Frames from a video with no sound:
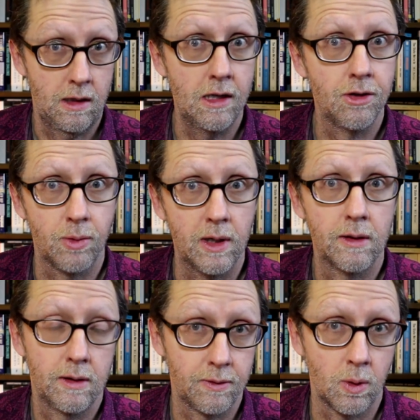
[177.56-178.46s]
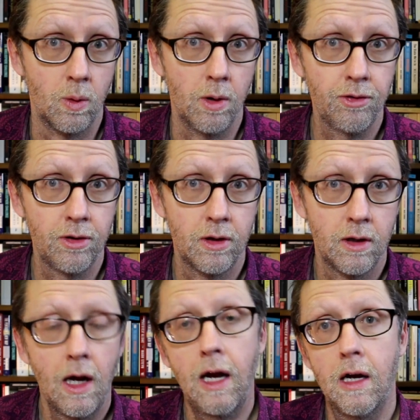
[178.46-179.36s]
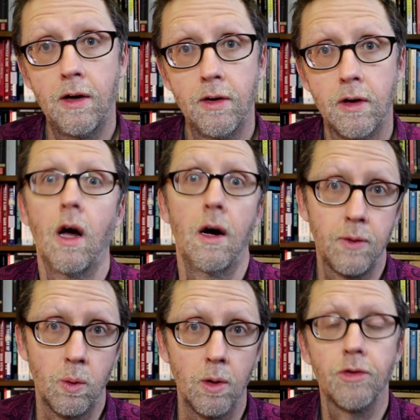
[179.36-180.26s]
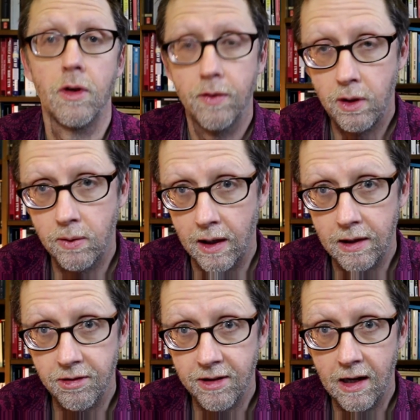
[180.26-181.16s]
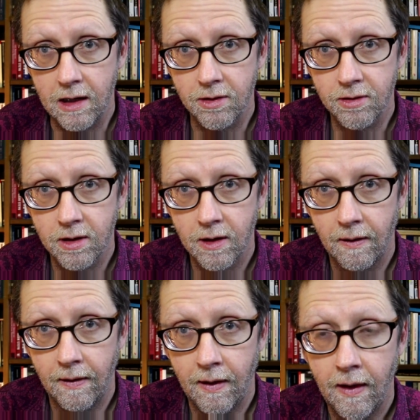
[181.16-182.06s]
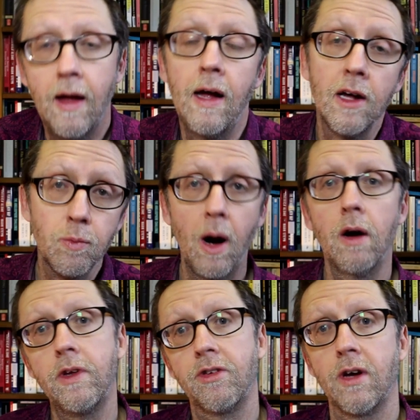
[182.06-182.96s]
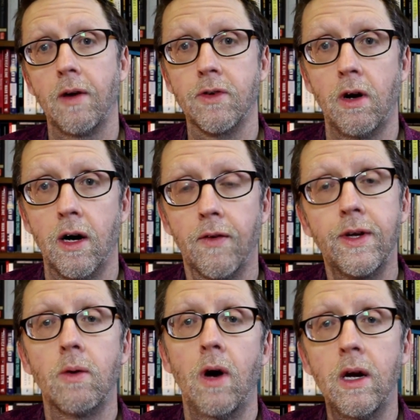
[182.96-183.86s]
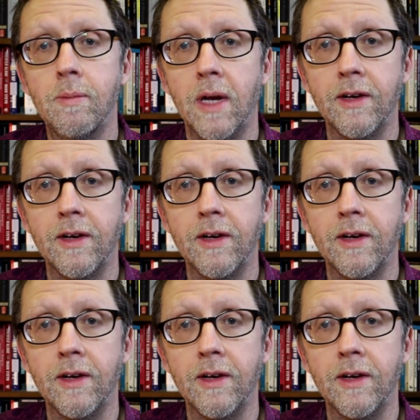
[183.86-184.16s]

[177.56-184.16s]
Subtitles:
Israel, of course, and, of course, the United States. As part of this tough talk, the Iranian